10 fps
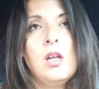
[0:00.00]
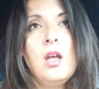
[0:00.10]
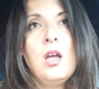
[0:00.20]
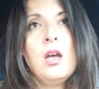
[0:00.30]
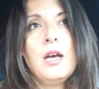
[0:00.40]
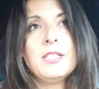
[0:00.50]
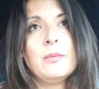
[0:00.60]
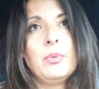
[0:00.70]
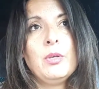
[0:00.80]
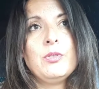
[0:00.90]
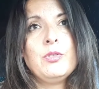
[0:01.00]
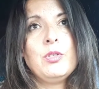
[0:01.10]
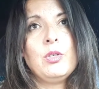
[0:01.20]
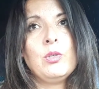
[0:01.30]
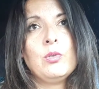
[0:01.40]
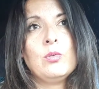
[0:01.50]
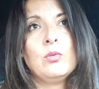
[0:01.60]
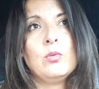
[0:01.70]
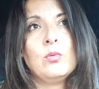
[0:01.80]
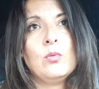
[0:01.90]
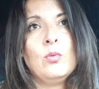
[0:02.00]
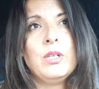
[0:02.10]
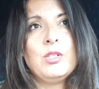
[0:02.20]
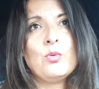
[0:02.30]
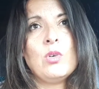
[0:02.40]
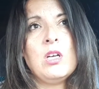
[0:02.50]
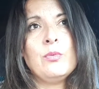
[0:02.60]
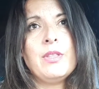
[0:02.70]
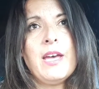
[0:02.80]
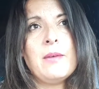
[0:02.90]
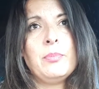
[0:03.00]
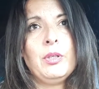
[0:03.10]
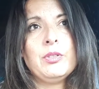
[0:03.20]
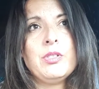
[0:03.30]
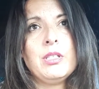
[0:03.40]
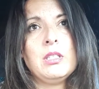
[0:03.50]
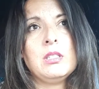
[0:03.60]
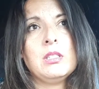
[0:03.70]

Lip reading: as opposed to what's wrong with that person.